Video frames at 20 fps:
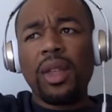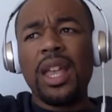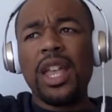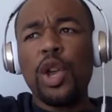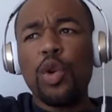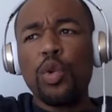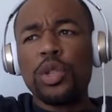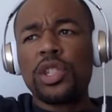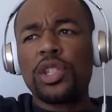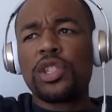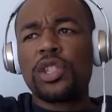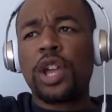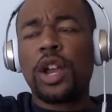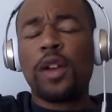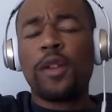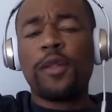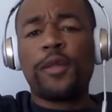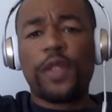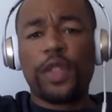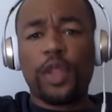it was a
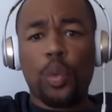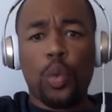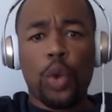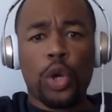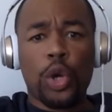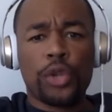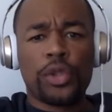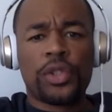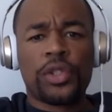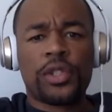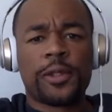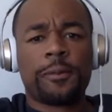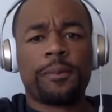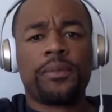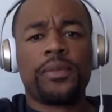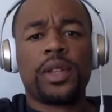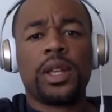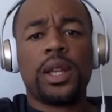turn for the worse